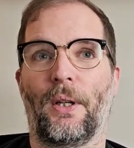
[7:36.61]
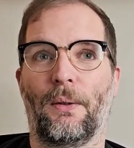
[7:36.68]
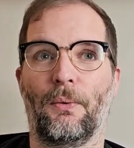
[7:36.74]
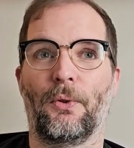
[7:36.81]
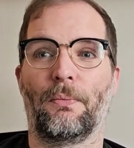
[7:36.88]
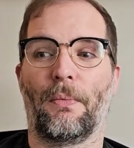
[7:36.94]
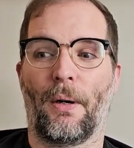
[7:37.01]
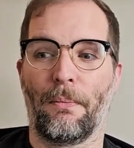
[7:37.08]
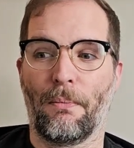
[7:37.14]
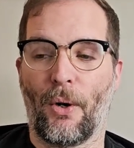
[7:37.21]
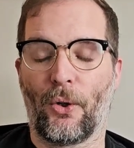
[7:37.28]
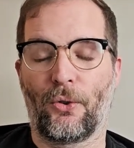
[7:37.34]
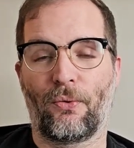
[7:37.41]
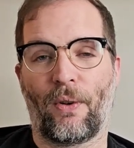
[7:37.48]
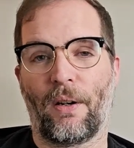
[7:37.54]
he was my
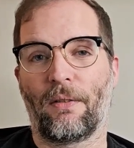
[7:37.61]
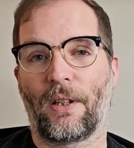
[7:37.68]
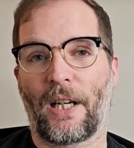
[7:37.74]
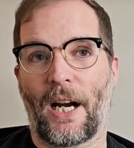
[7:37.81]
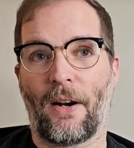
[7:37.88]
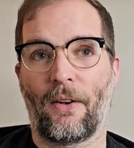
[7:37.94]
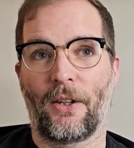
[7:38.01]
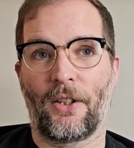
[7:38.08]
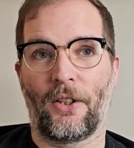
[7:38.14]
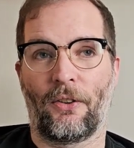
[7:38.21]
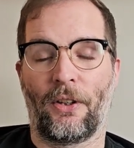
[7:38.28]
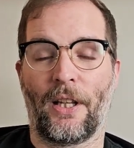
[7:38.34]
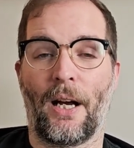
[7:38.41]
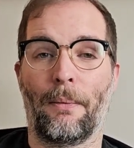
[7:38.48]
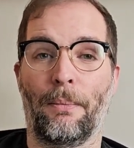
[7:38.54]
most favourite character
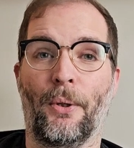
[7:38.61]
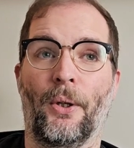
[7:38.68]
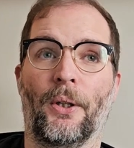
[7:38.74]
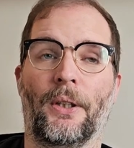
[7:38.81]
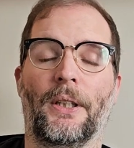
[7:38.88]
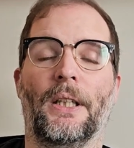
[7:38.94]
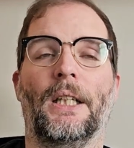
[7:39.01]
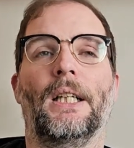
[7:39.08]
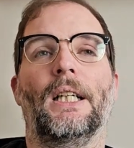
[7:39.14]
in that book.